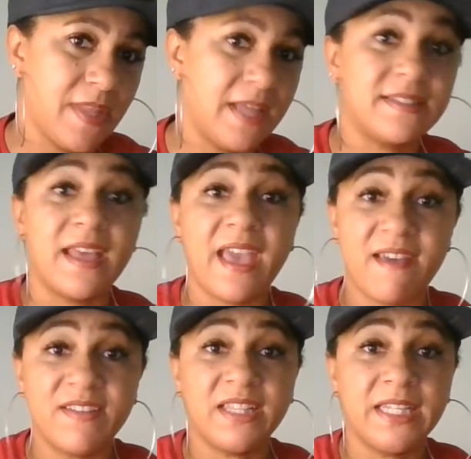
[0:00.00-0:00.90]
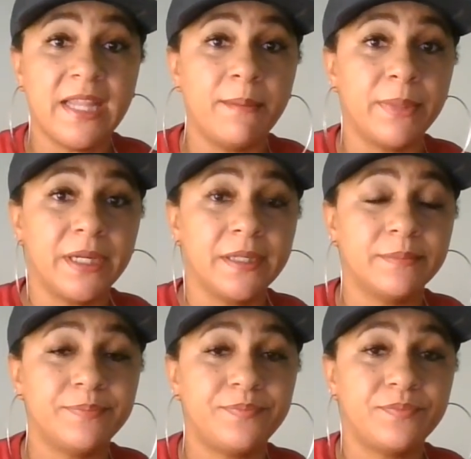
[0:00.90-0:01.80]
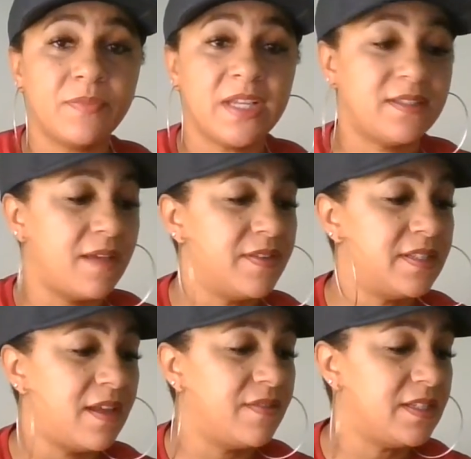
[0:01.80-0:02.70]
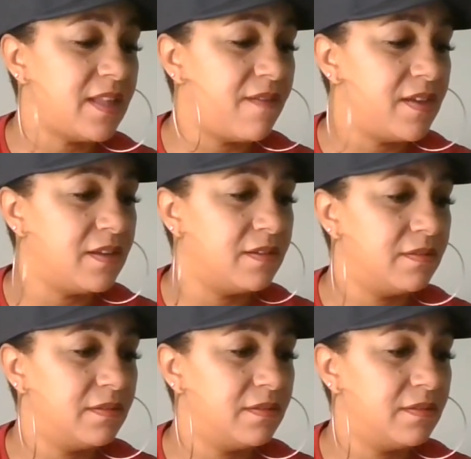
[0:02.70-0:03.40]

That's a heavenly number. 777.